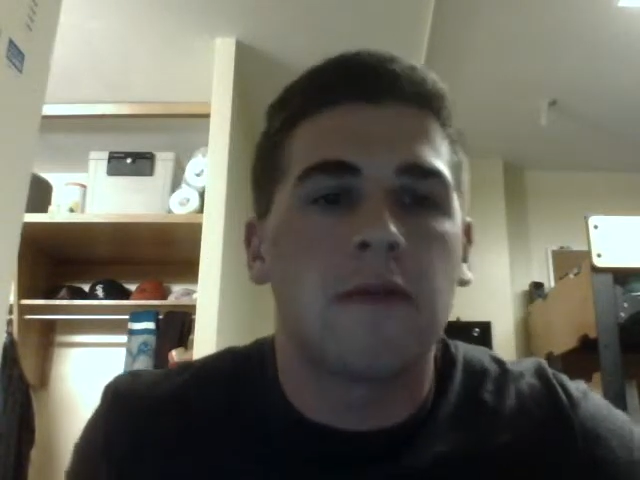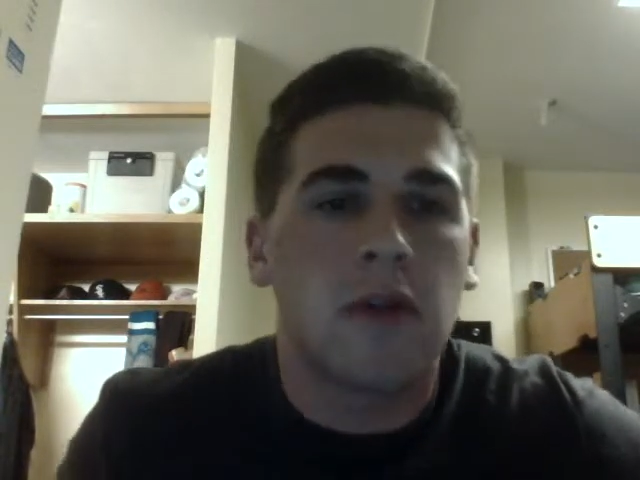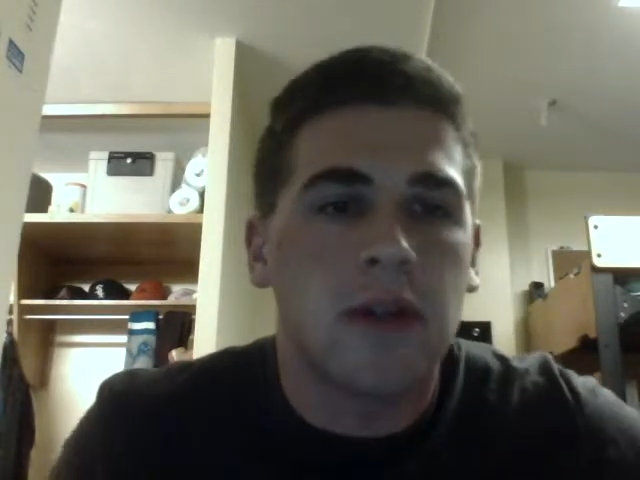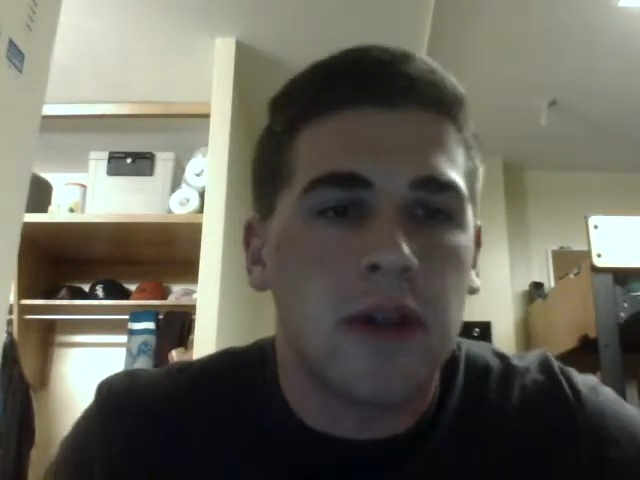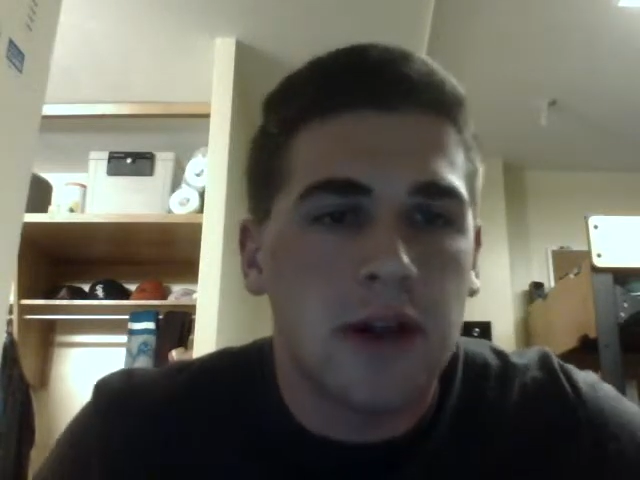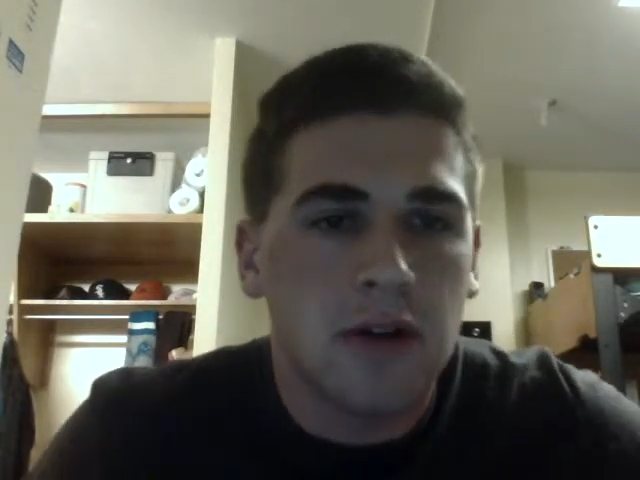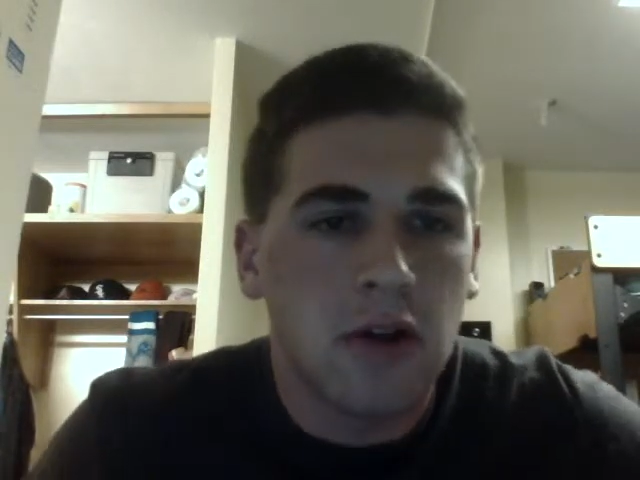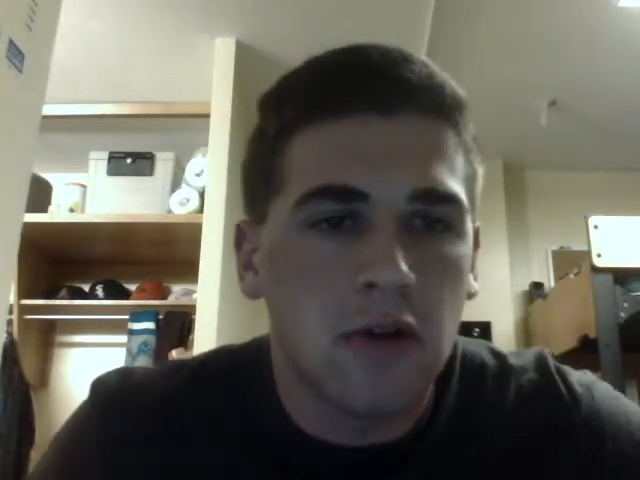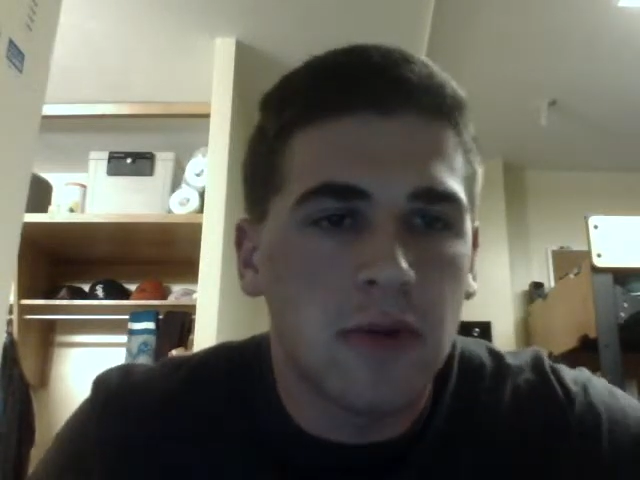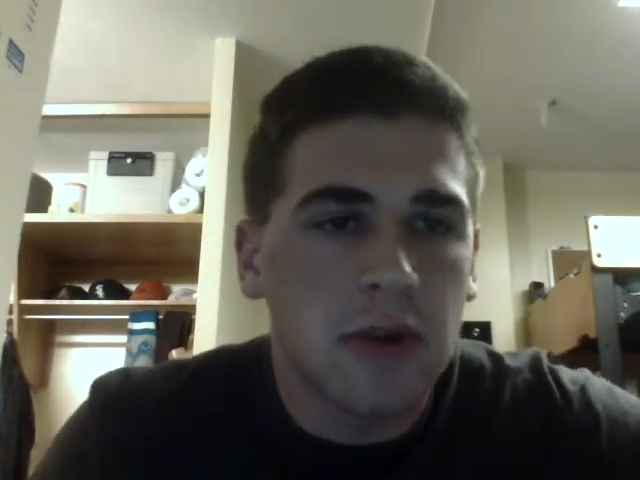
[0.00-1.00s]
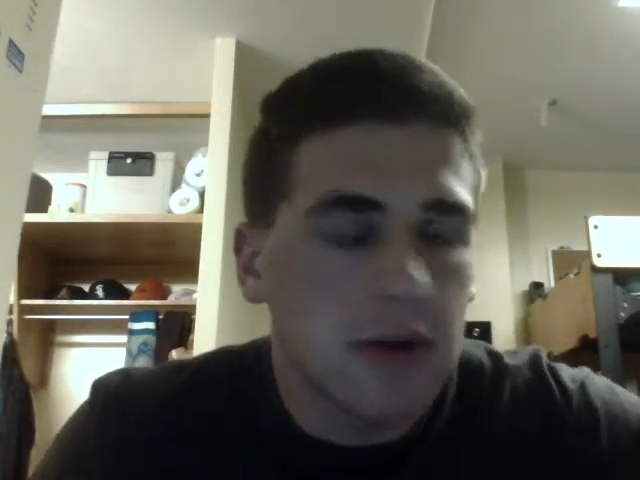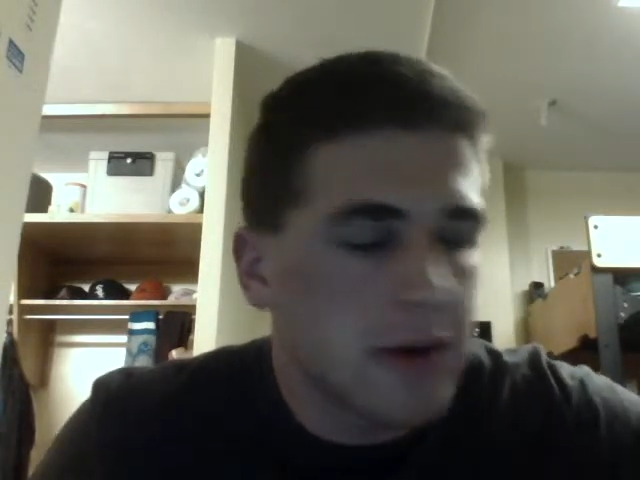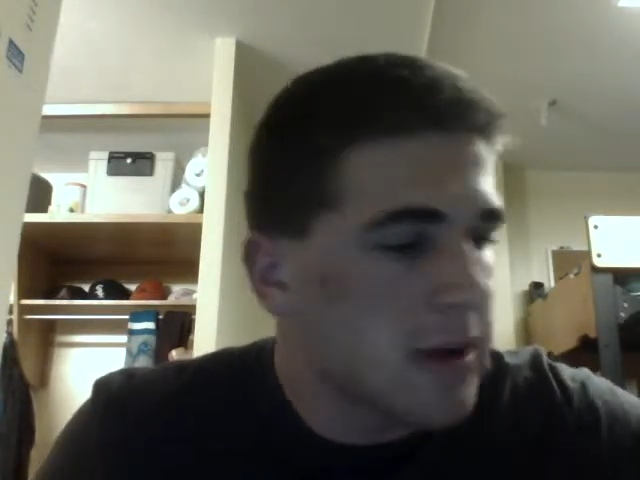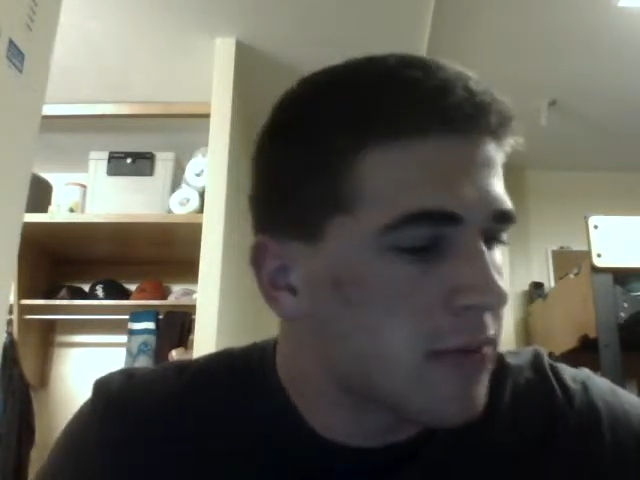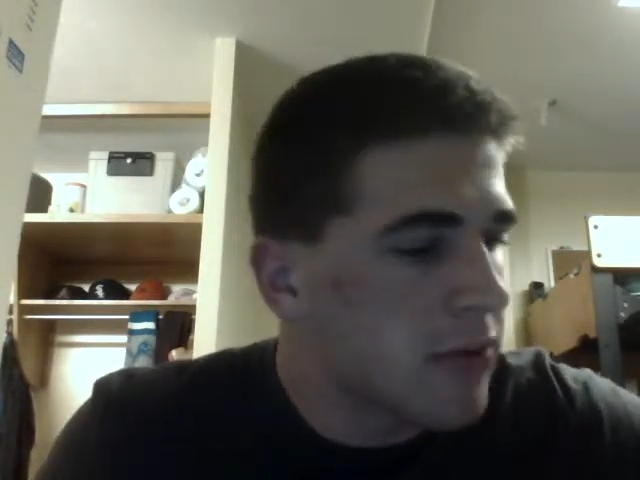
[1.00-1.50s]
for the Global
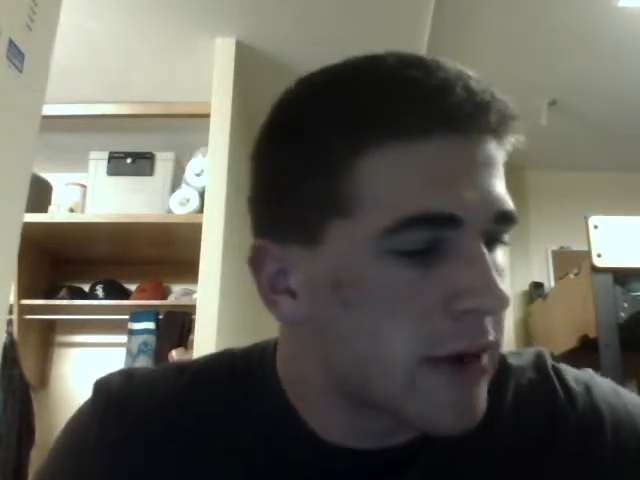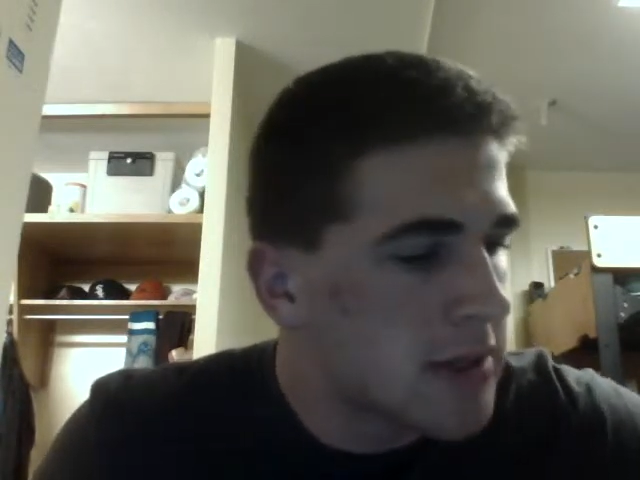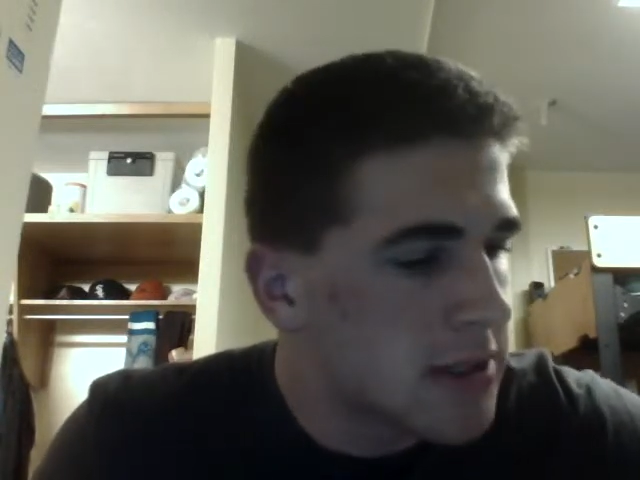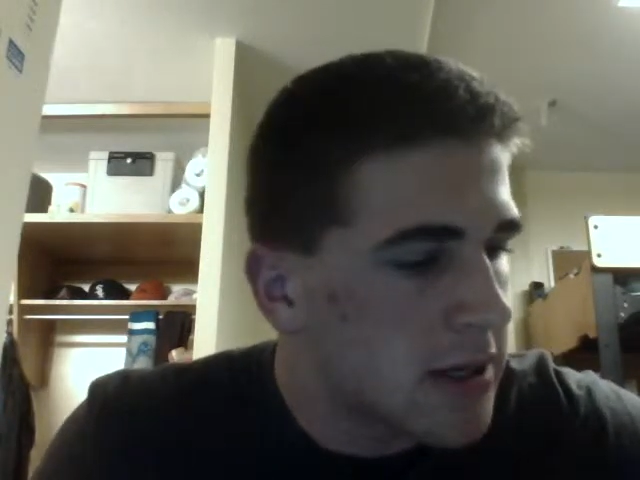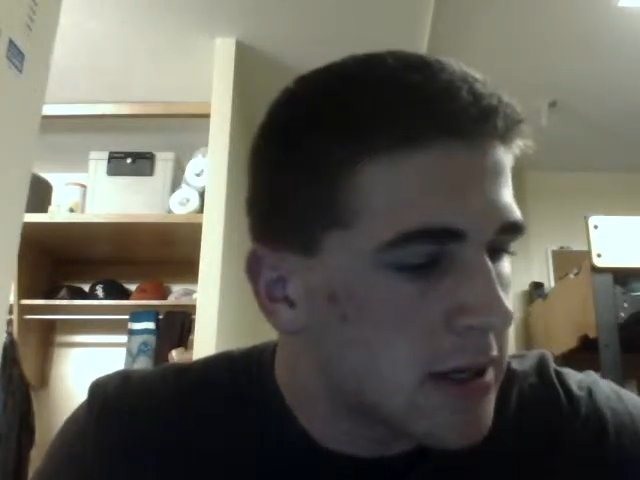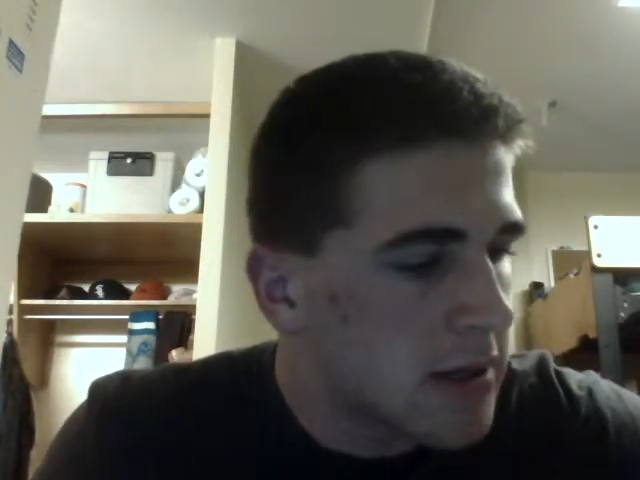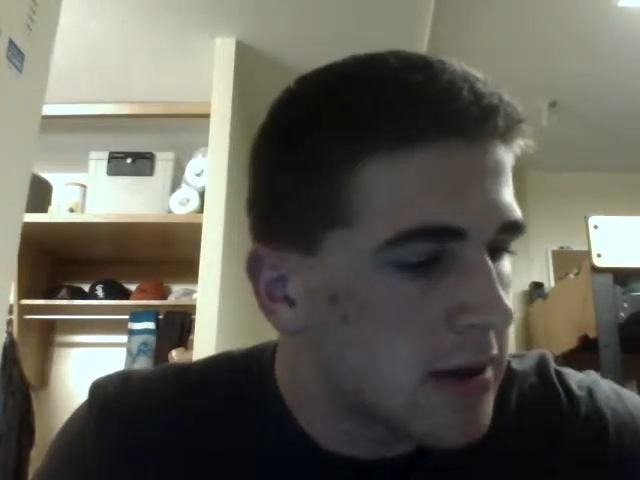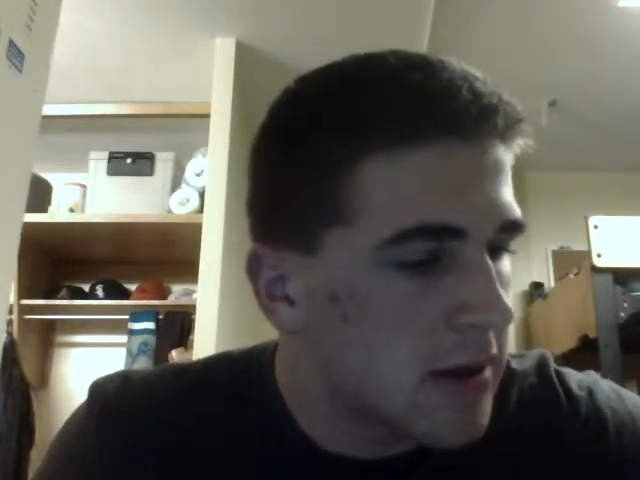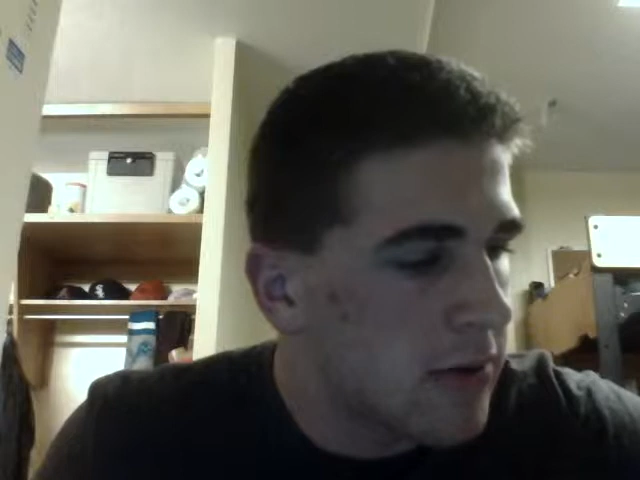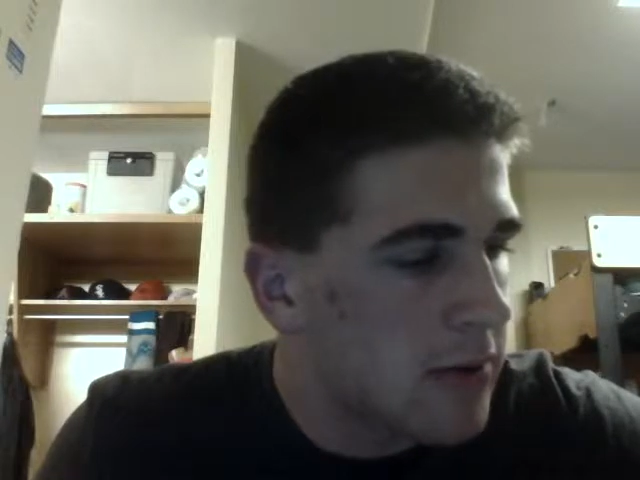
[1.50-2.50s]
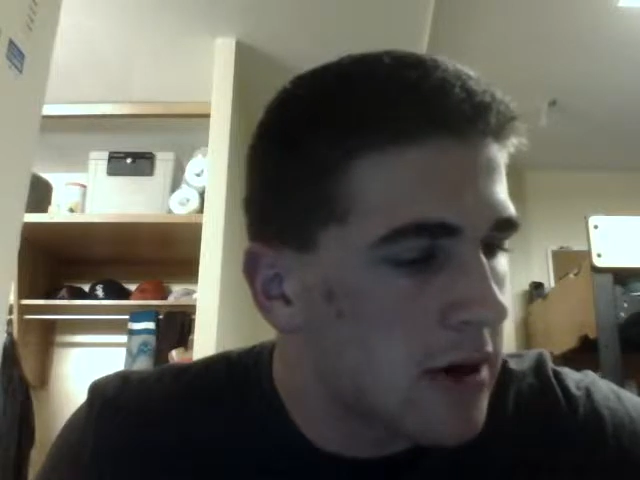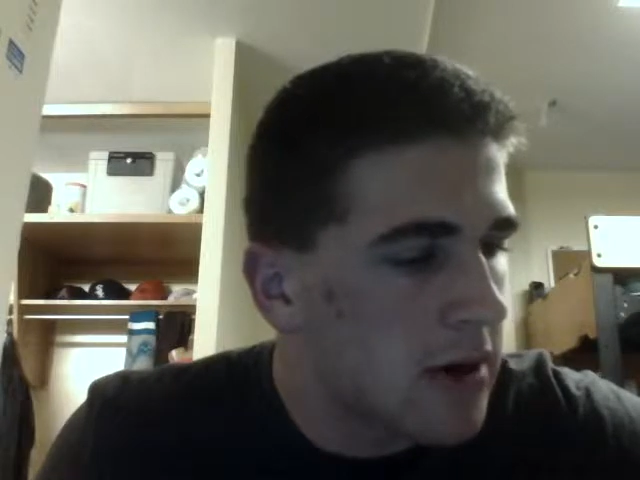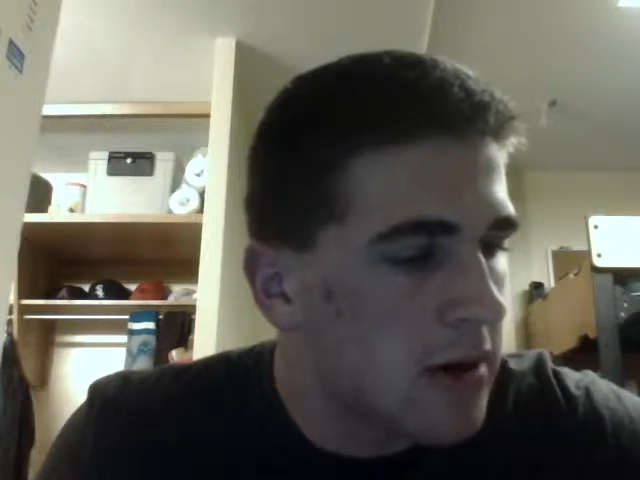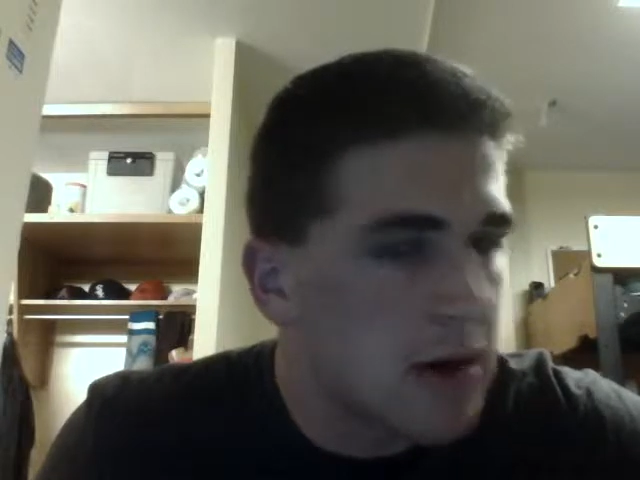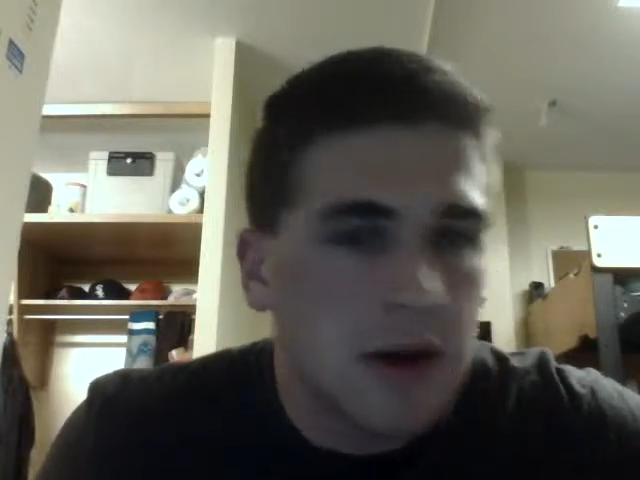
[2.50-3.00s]
Learning Project that we
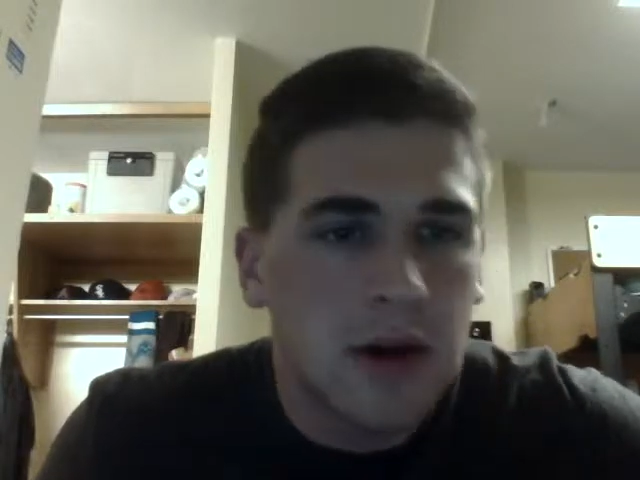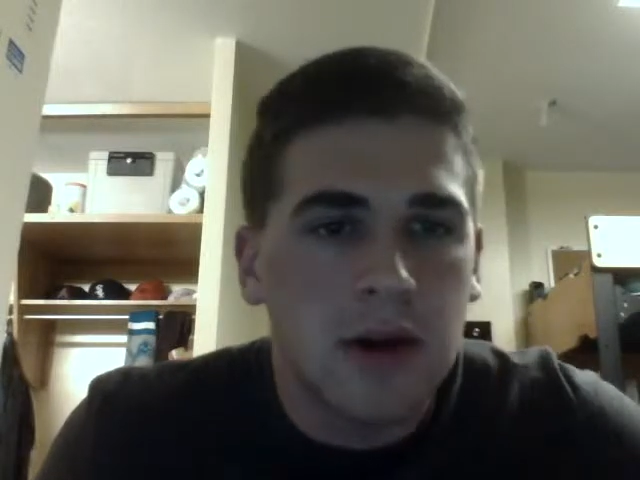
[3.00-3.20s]
are